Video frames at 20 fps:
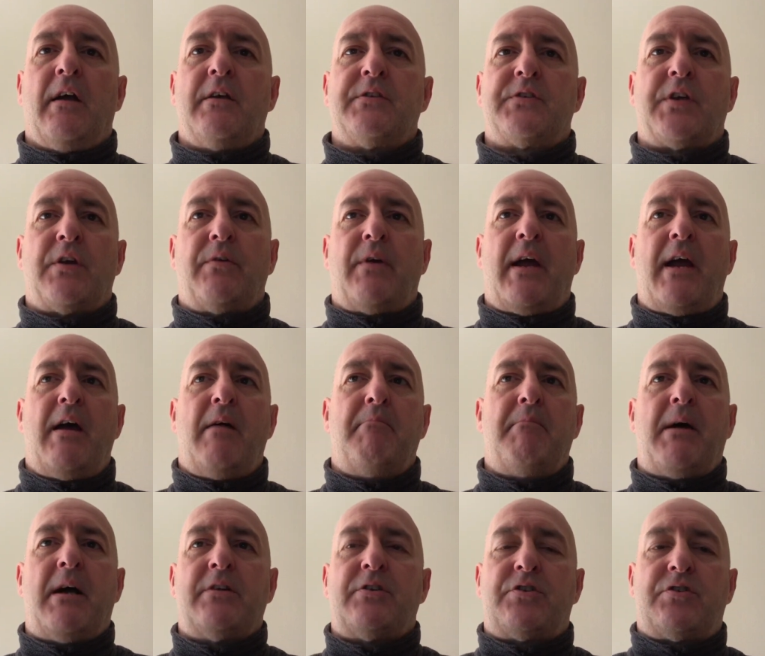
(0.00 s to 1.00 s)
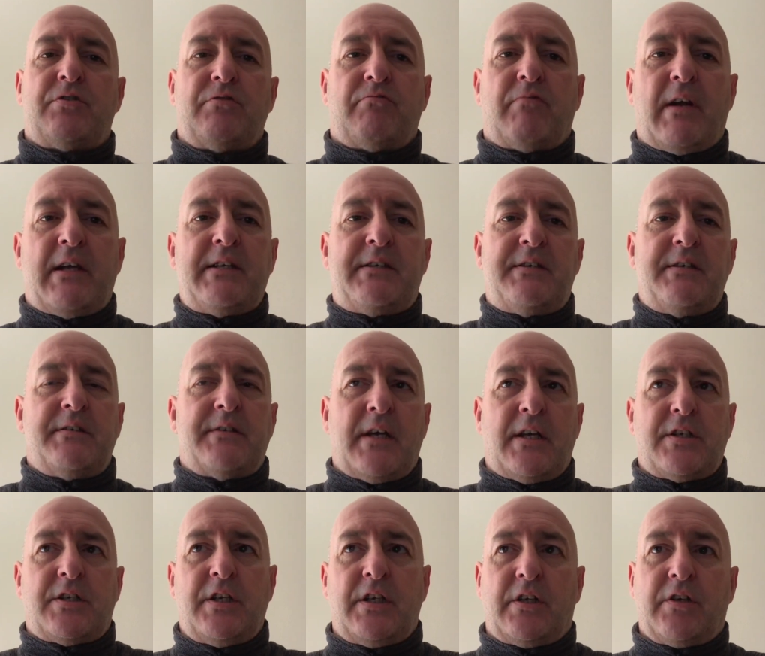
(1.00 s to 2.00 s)
So how much do races
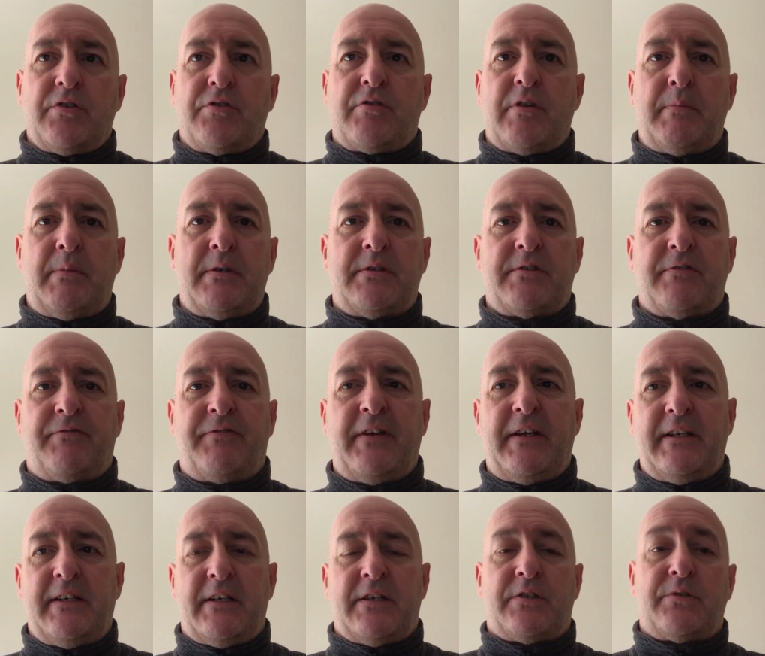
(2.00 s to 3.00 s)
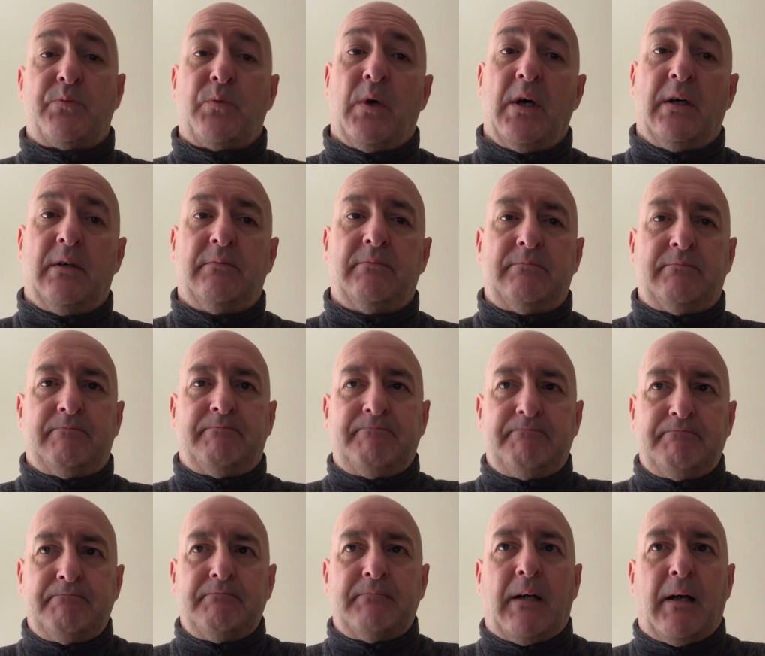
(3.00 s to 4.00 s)
actually contribute to fitness? Well,
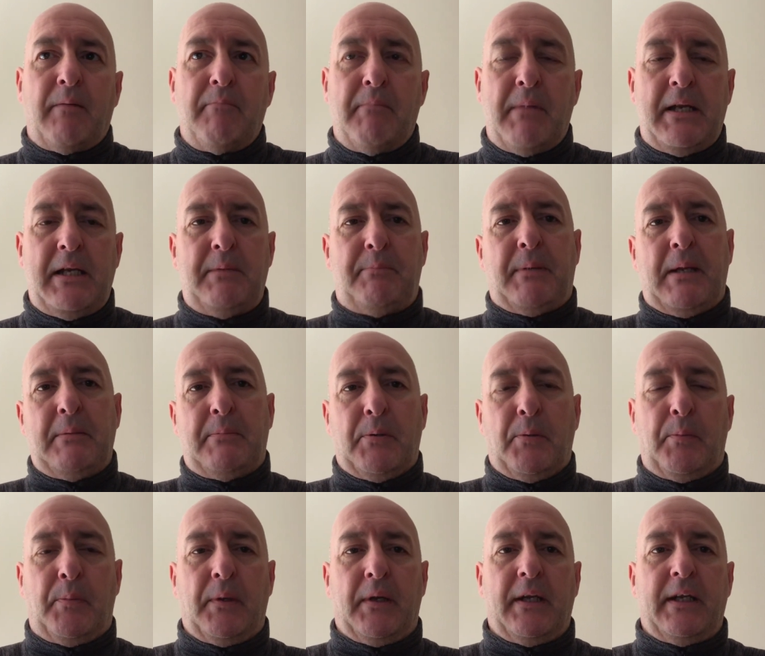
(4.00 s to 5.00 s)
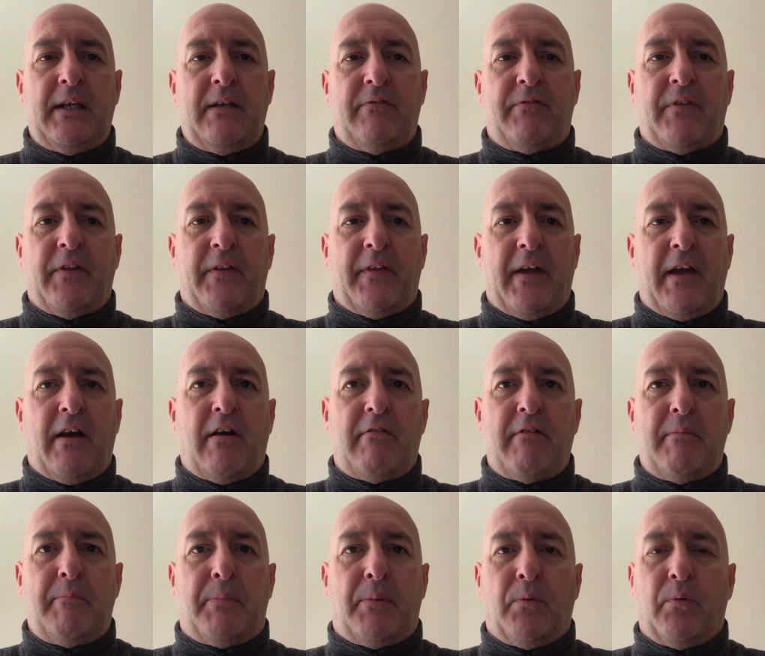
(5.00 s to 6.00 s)
many people believe that they
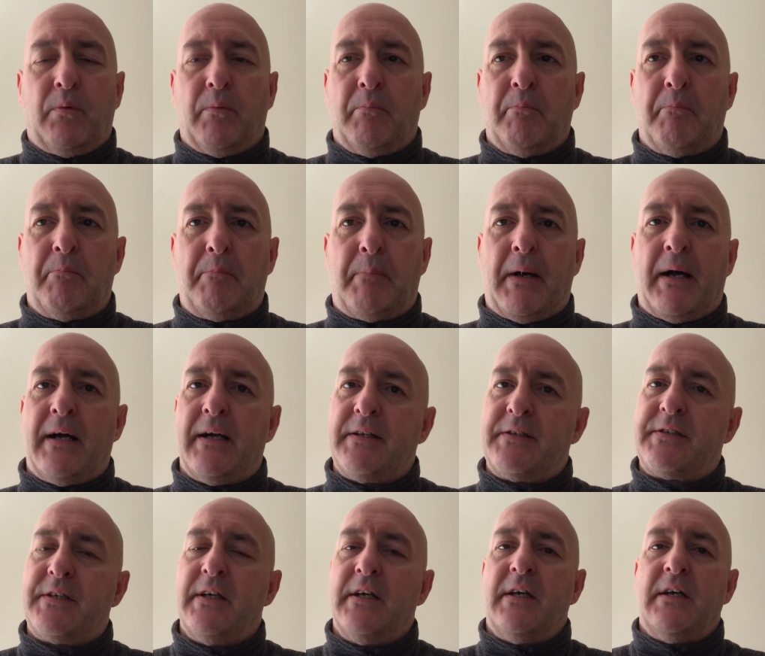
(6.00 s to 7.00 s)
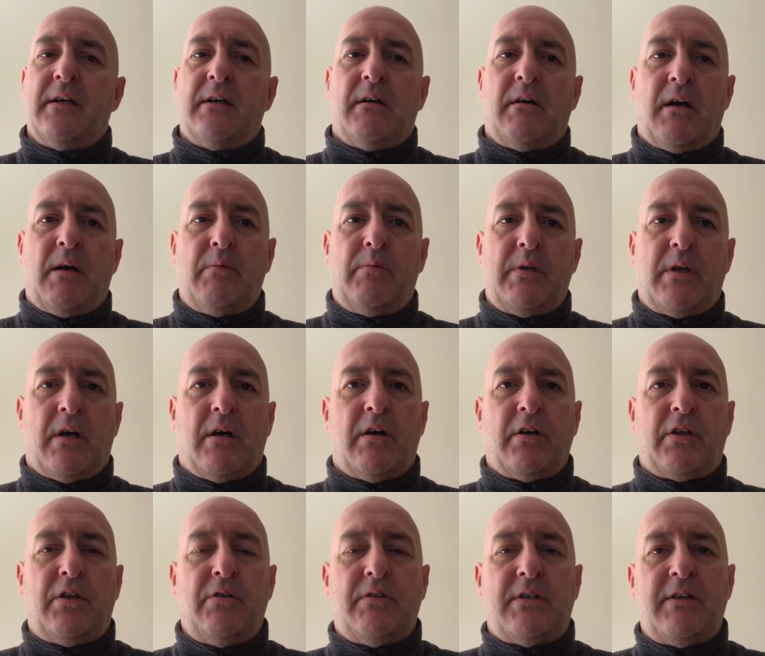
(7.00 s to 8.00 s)
are important, but I would
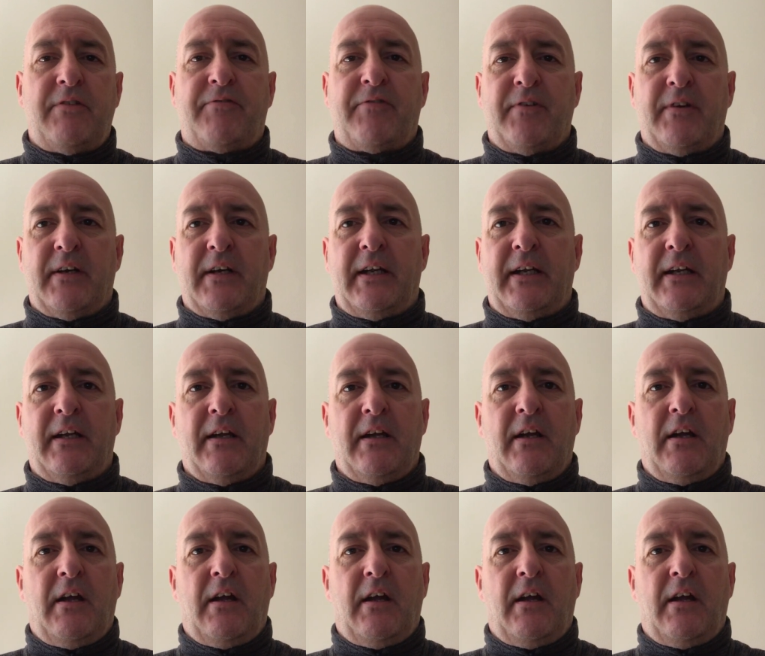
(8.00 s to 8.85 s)
argue differently.